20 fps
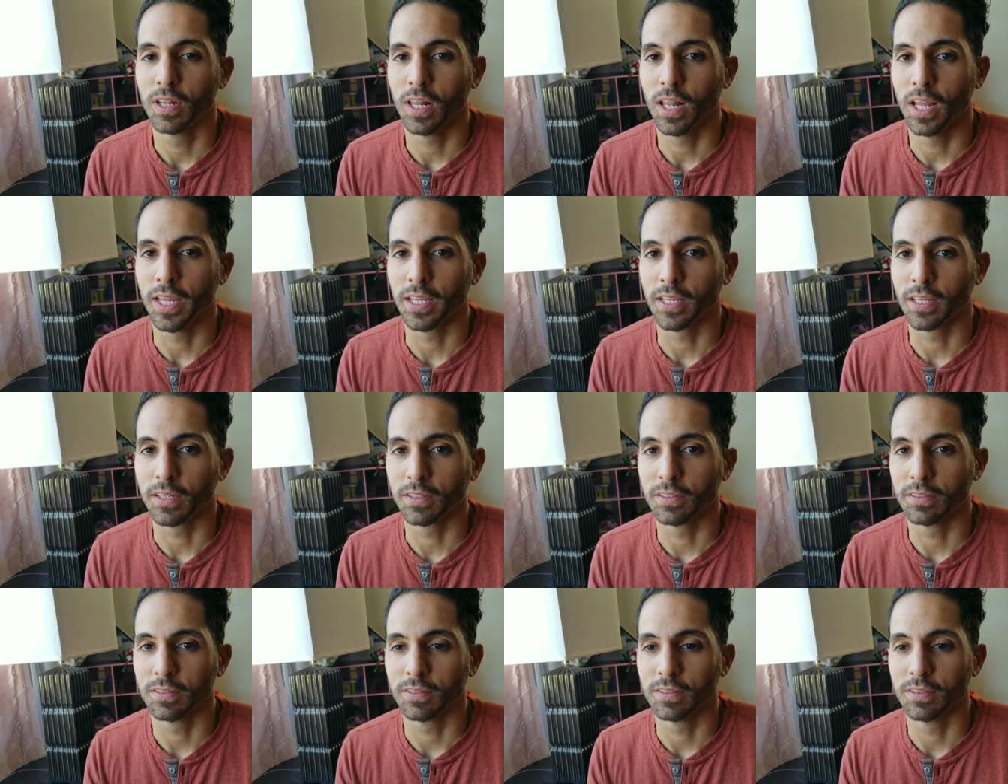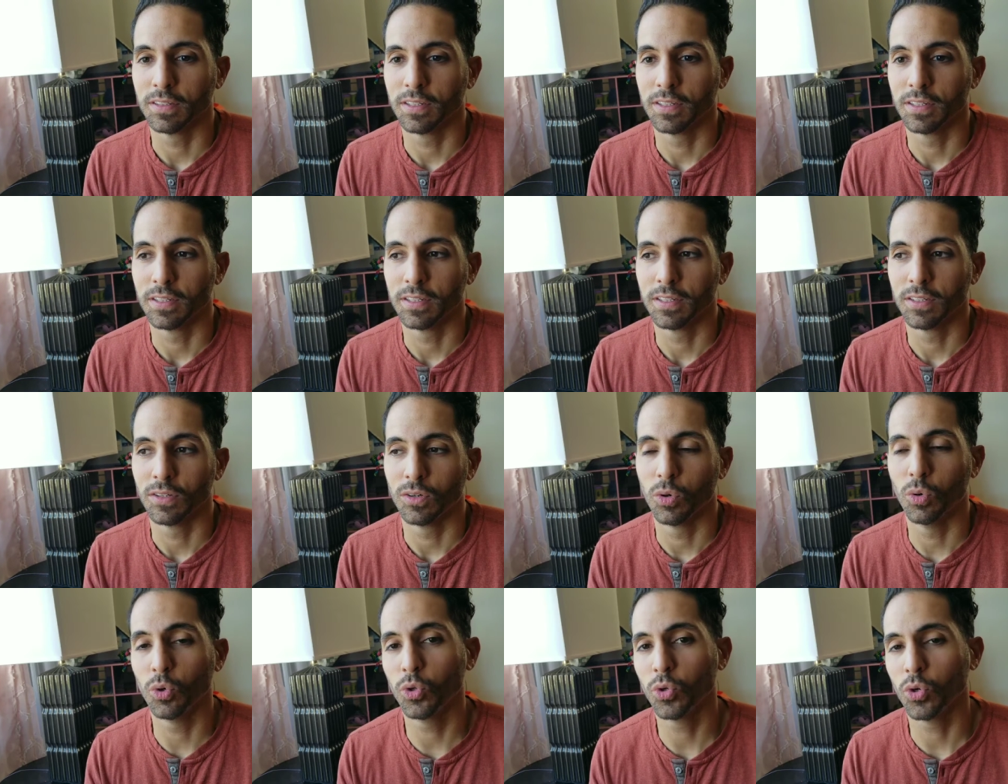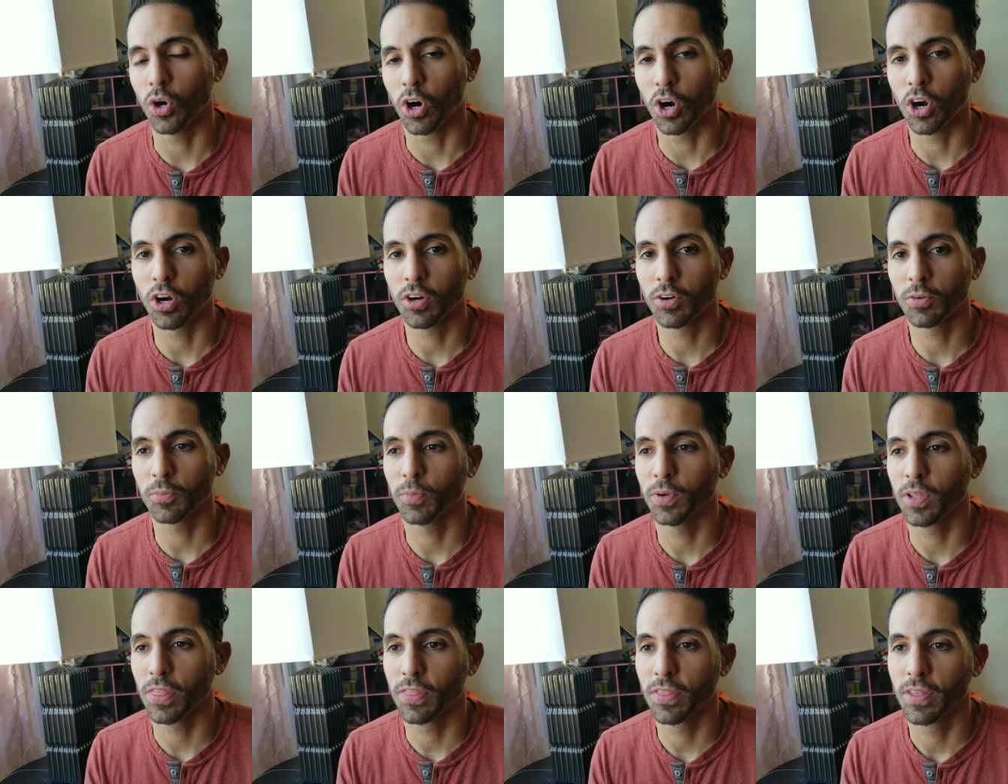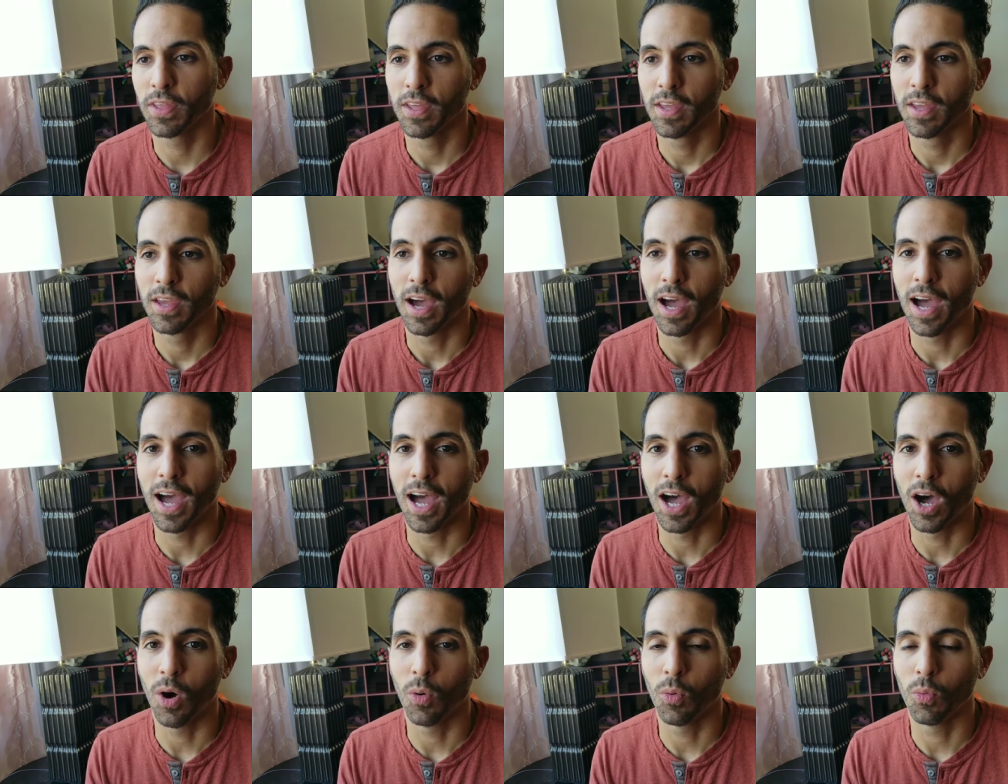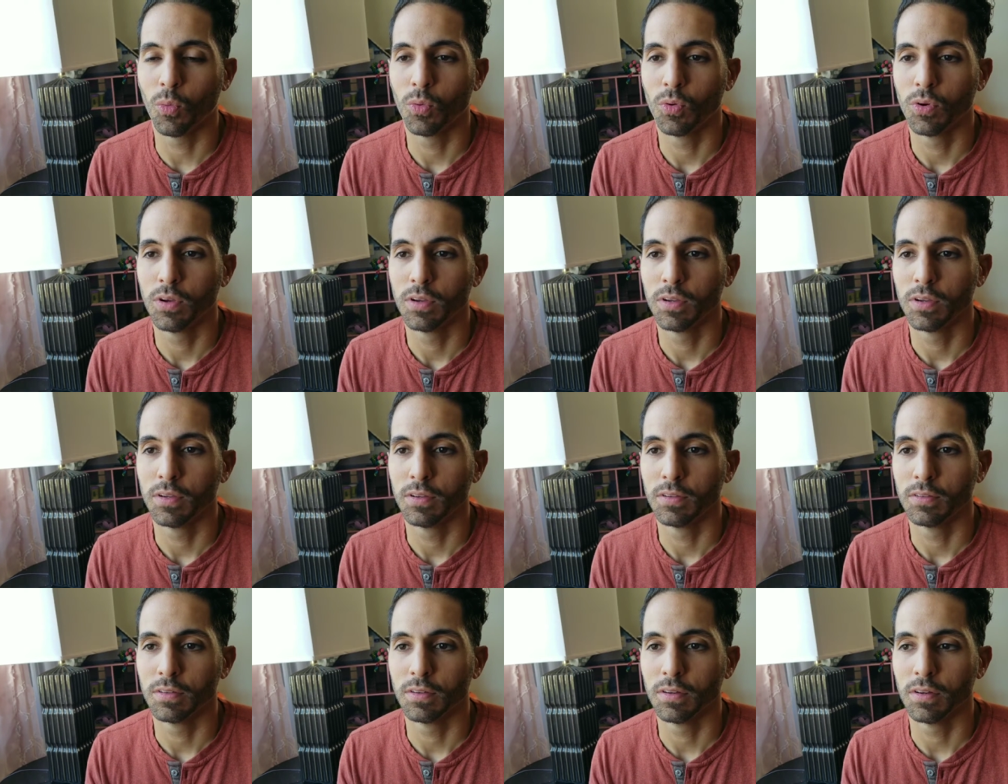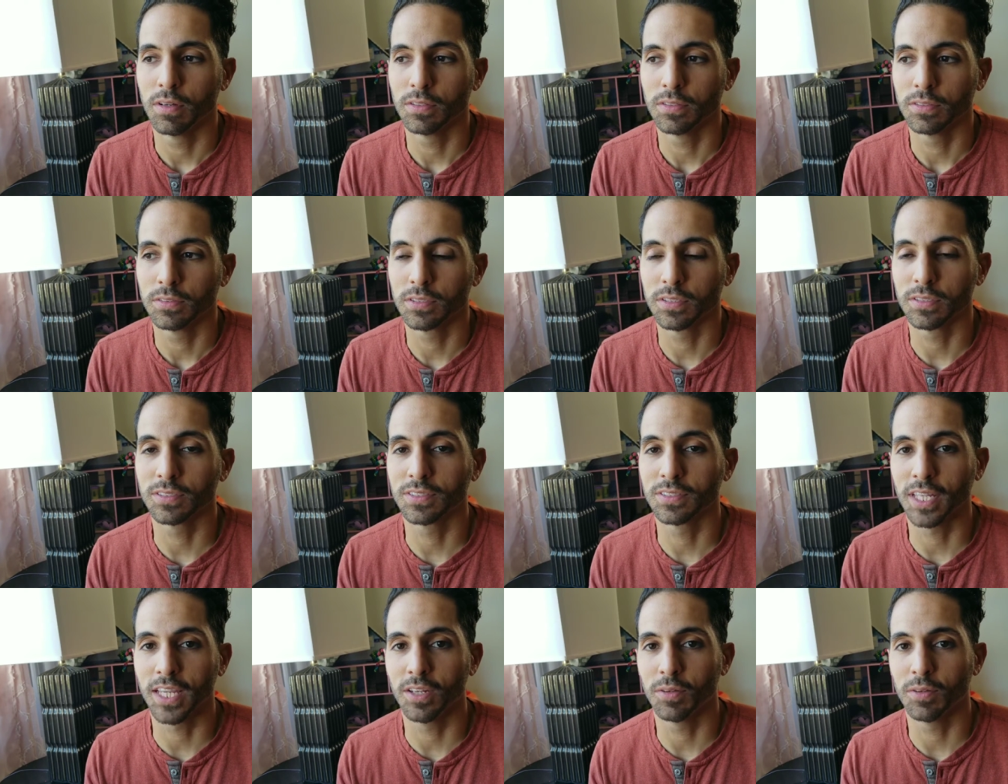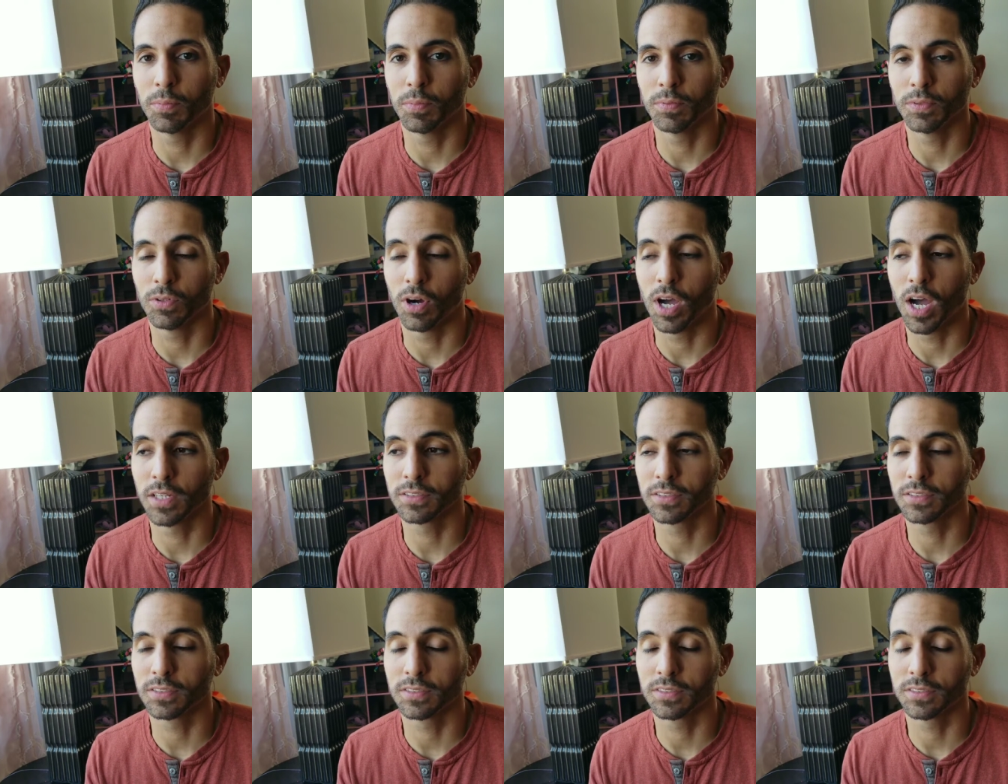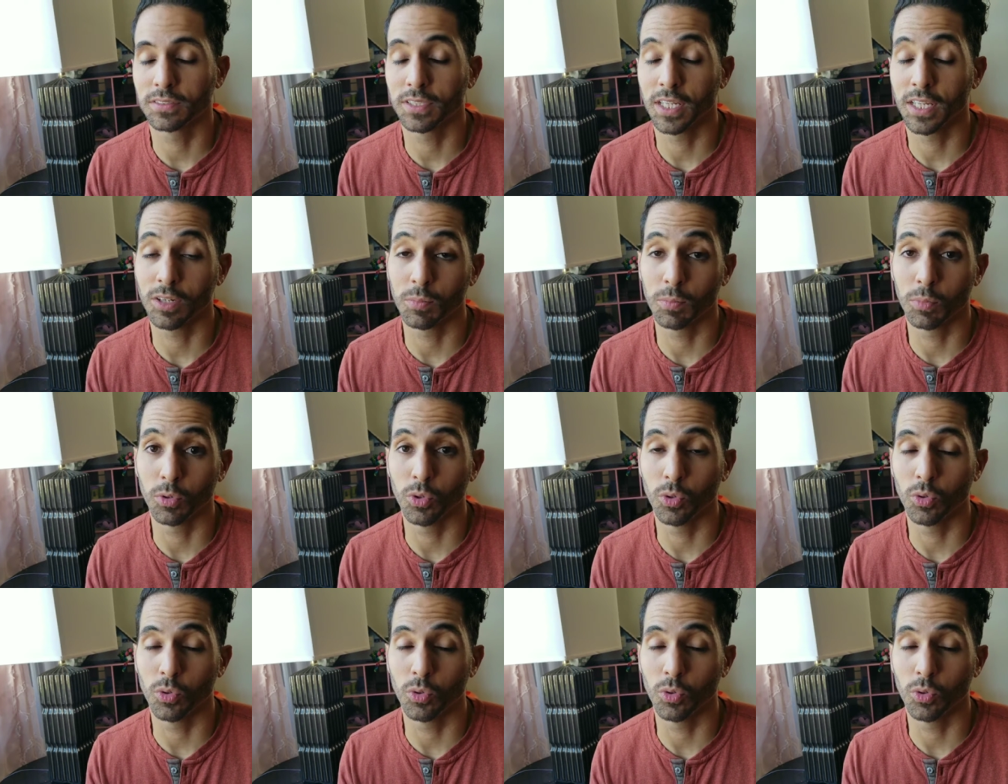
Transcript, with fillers: like, who you are with how sustainable, you know, how sustainable